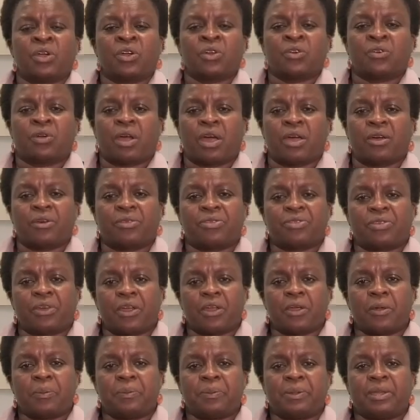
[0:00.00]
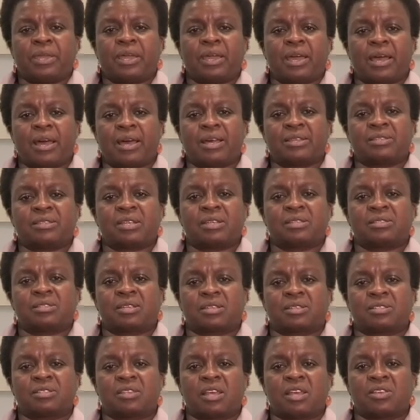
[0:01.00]
Cryotherapy has a
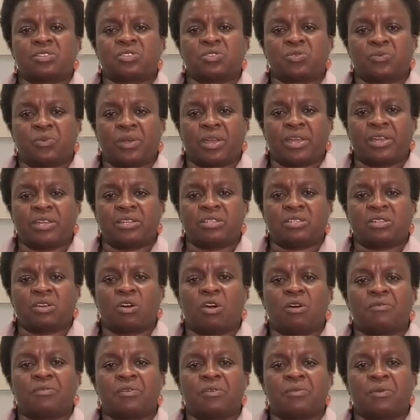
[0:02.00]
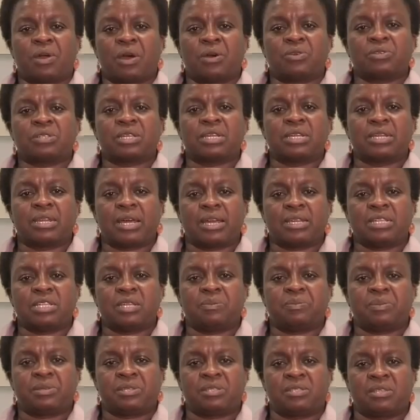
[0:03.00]
success rate of around
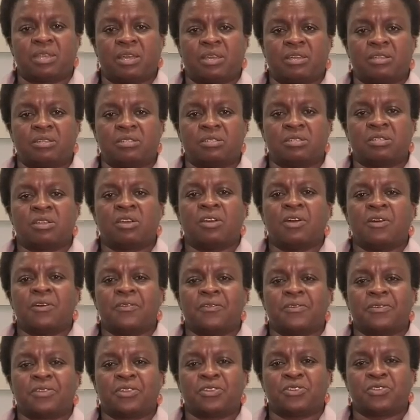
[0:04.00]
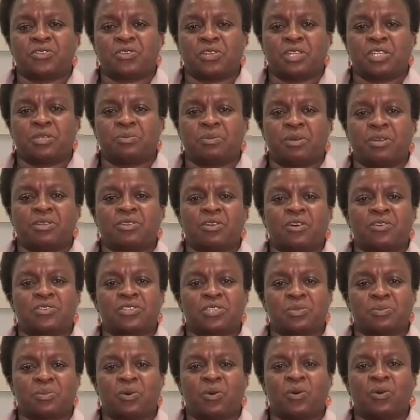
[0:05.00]
90% for the treatment of
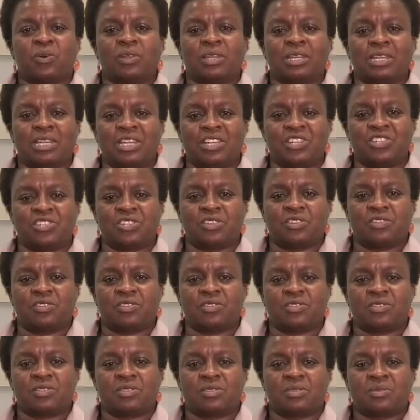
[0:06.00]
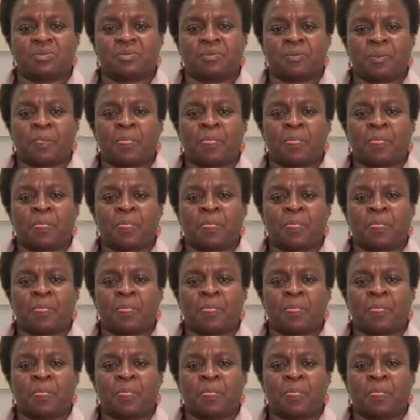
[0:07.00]
small lesions.